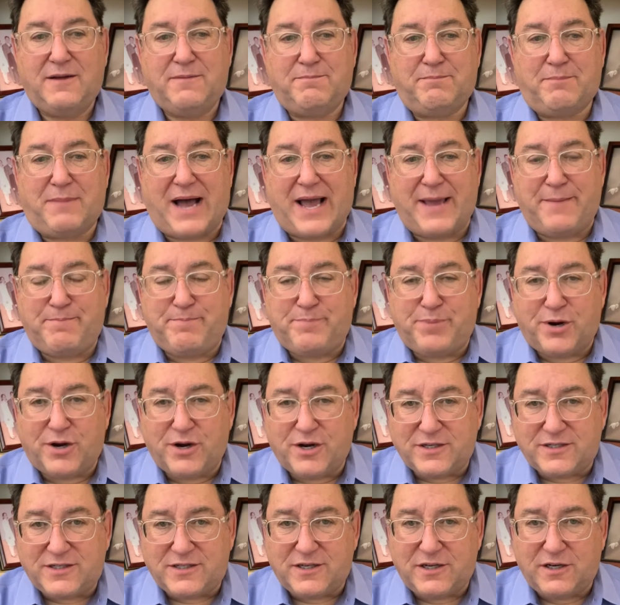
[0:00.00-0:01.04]
My
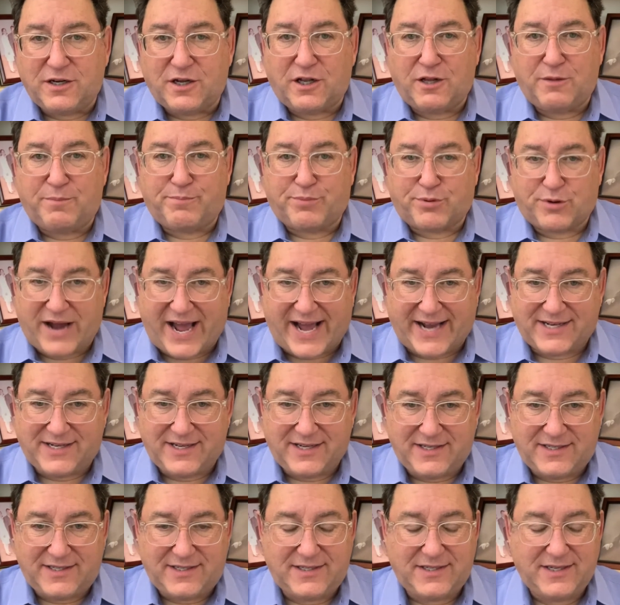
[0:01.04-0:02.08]
personal
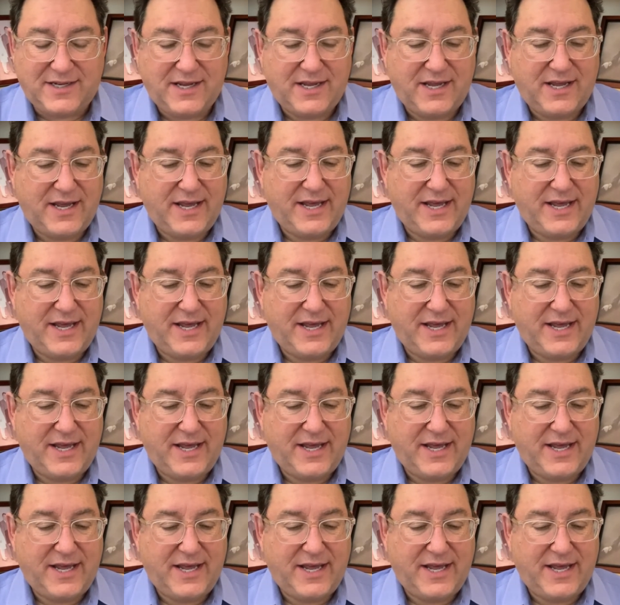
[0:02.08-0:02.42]
practice